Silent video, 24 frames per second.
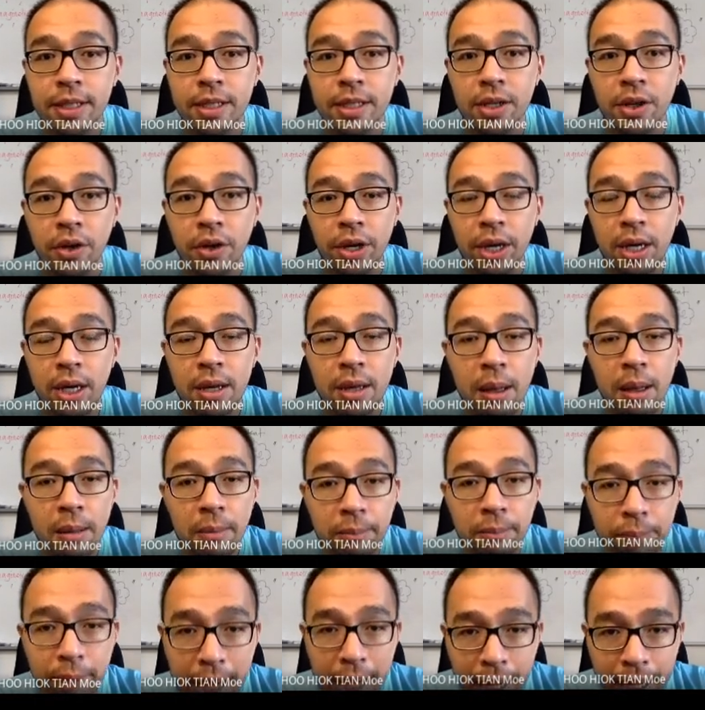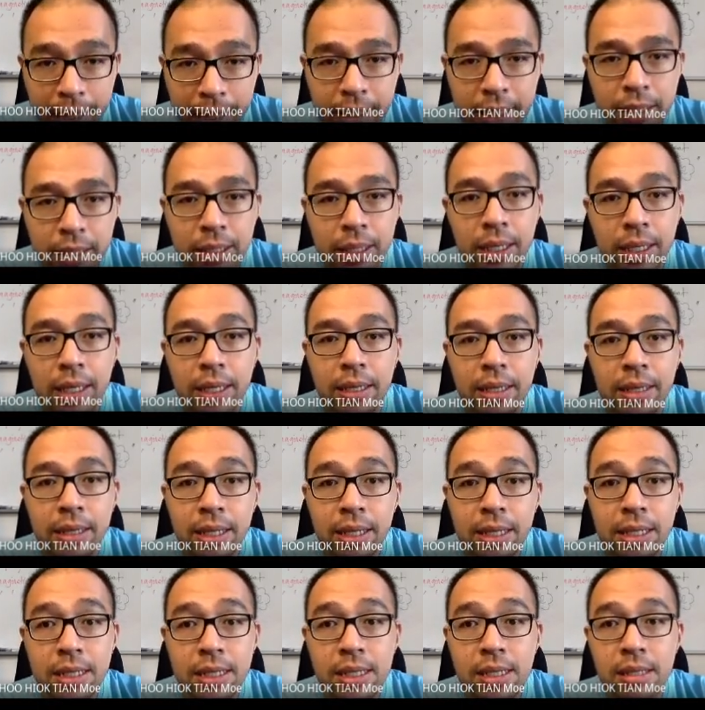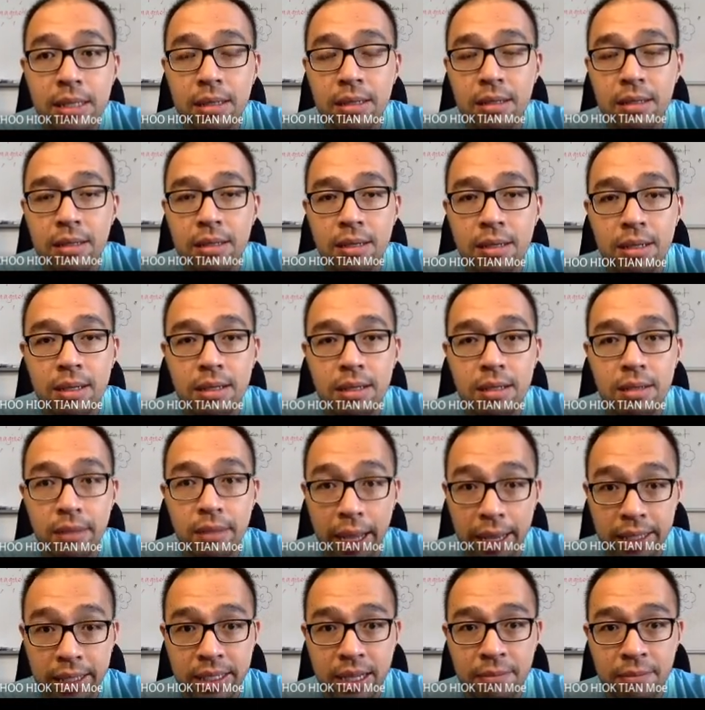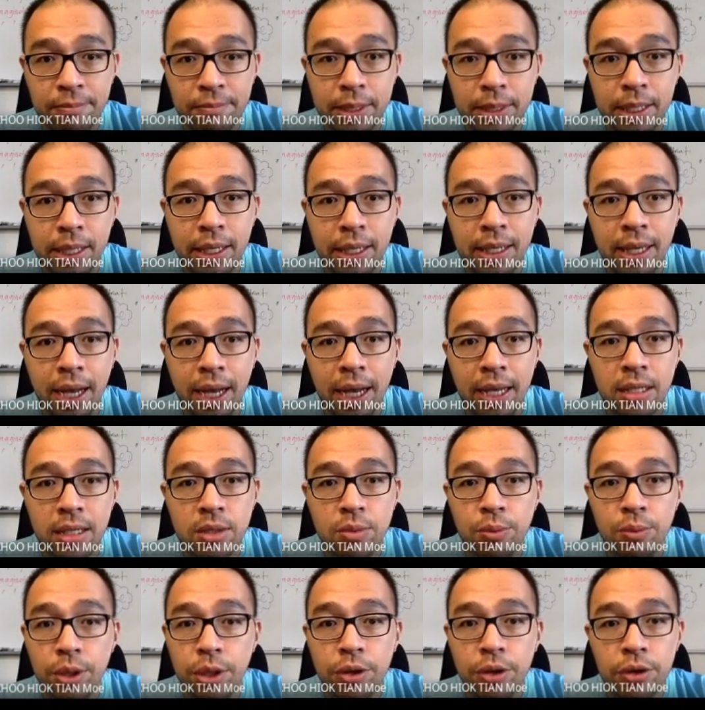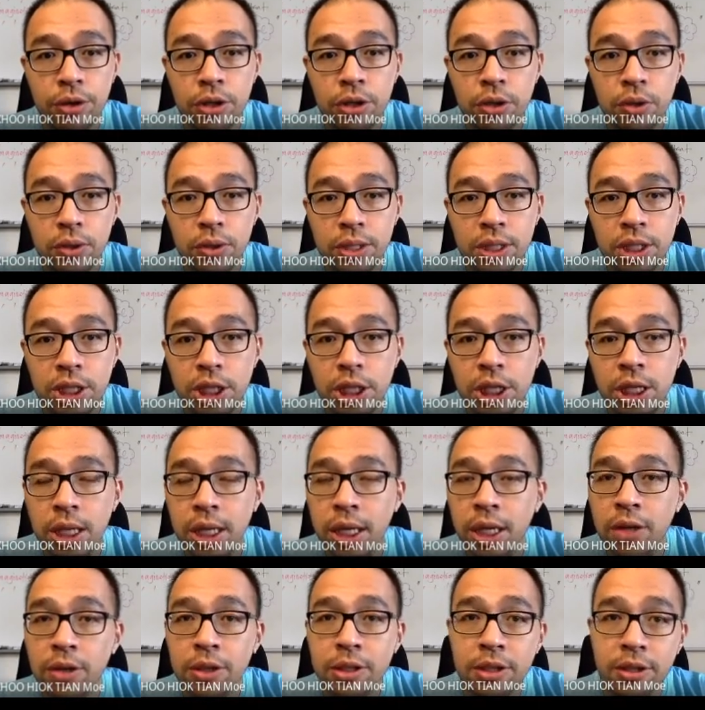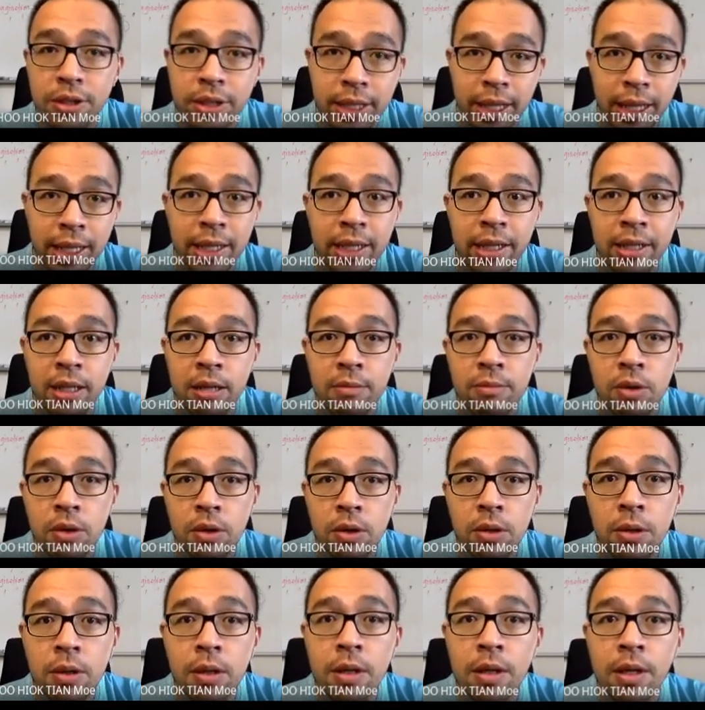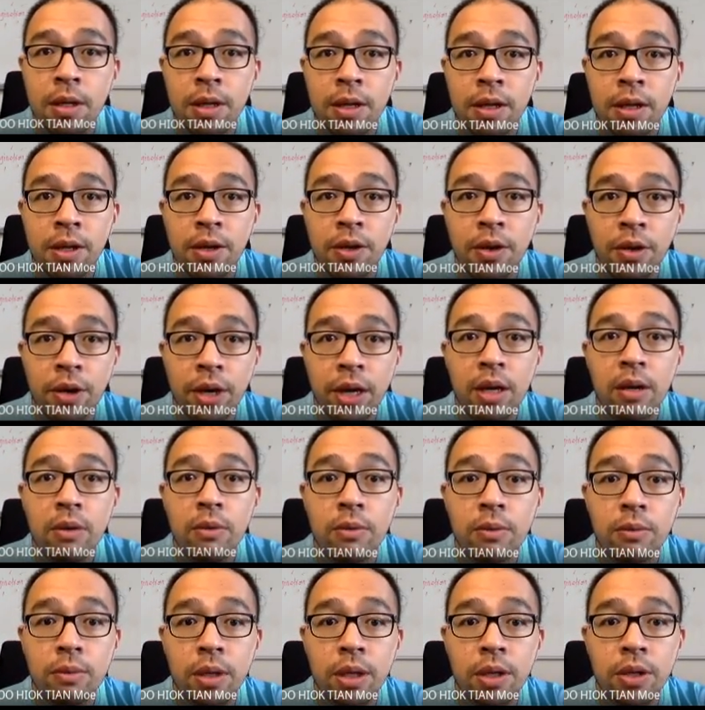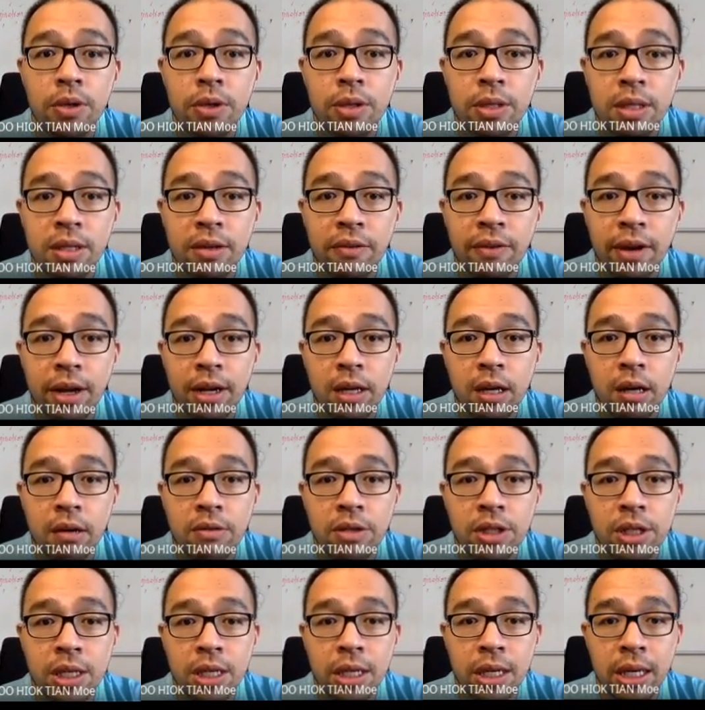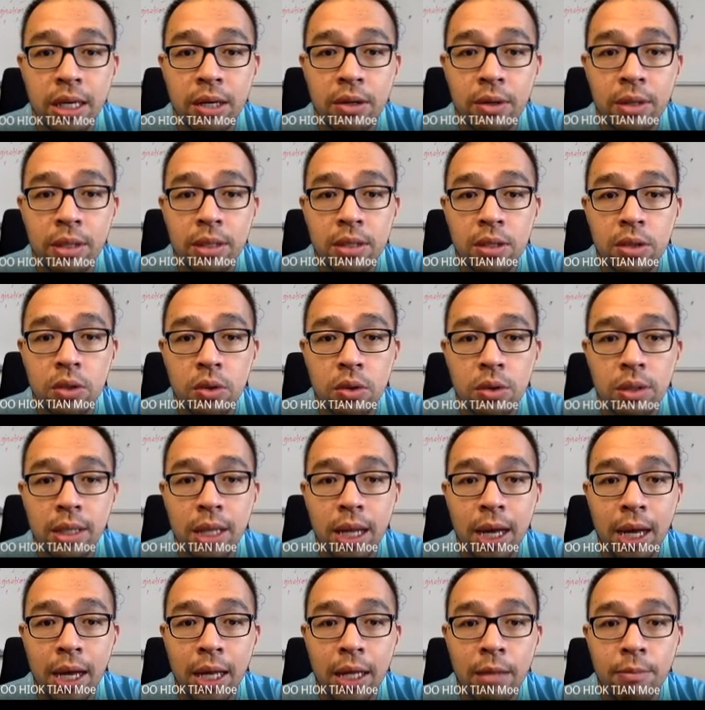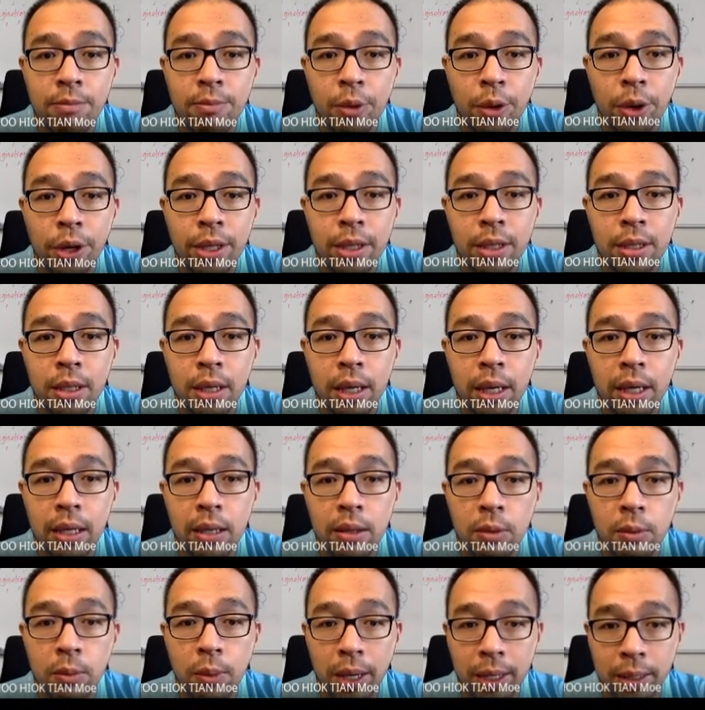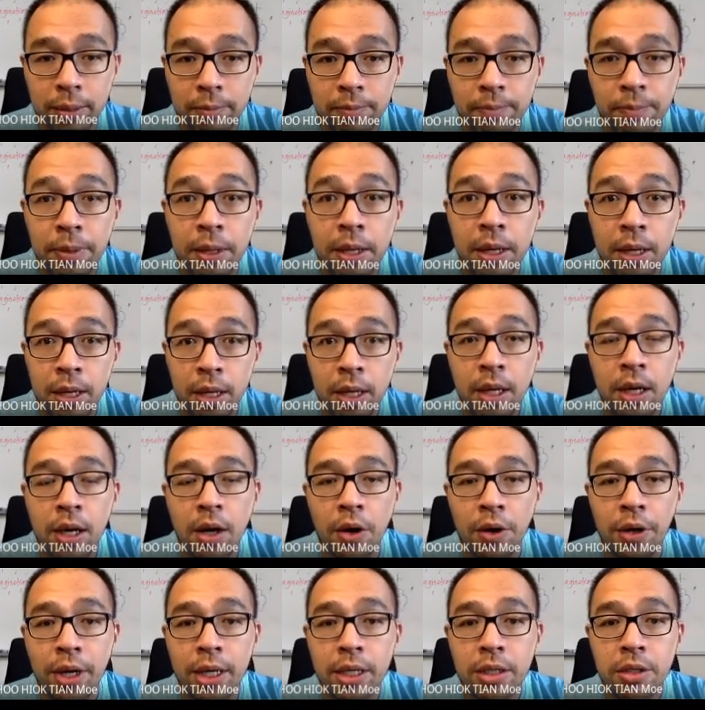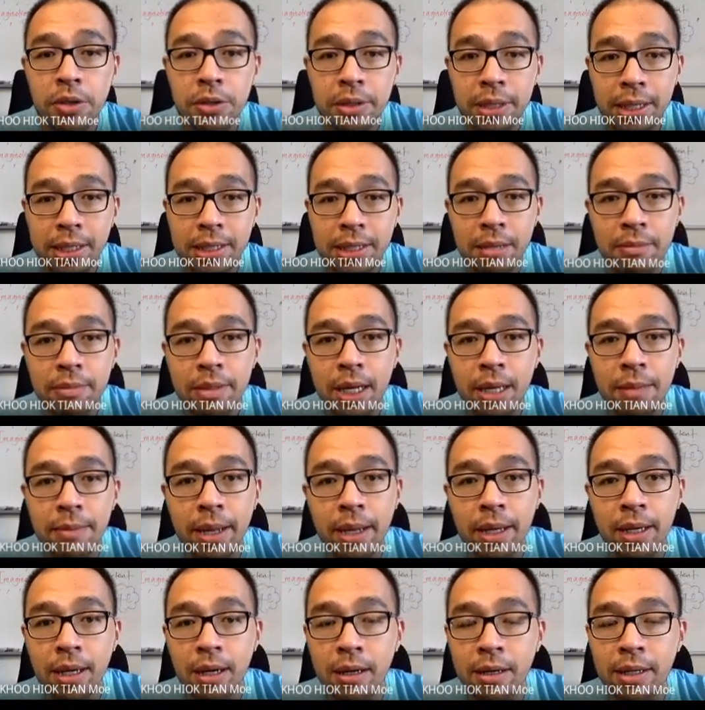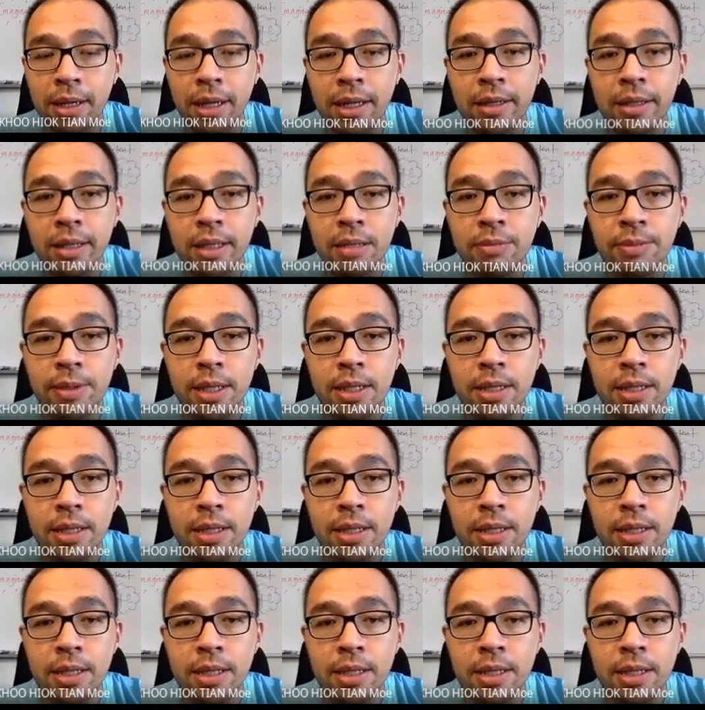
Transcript: Okay, but in this example guys, we don't use G equals to 10 anymore. Okay, we use the value of G equals to 9.81. Okay, so take some time and calculate this, please.